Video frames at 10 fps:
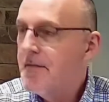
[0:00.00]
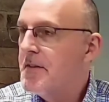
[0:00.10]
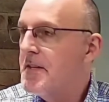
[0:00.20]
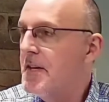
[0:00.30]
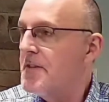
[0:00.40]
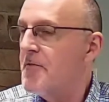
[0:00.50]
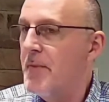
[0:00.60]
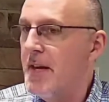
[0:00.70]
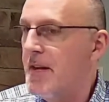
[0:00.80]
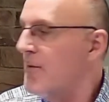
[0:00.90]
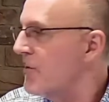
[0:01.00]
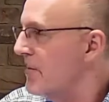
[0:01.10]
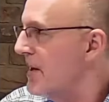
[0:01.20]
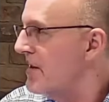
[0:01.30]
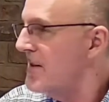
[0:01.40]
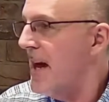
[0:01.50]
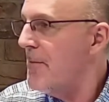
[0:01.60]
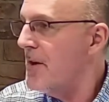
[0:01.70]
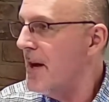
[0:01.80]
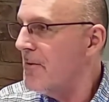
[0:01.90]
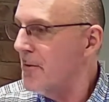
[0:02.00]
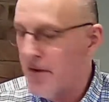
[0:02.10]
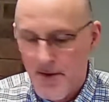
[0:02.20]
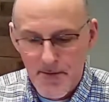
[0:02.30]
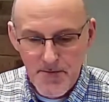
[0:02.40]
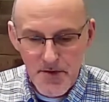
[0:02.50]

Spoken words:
The tent of meeting would have been the tabernacle there.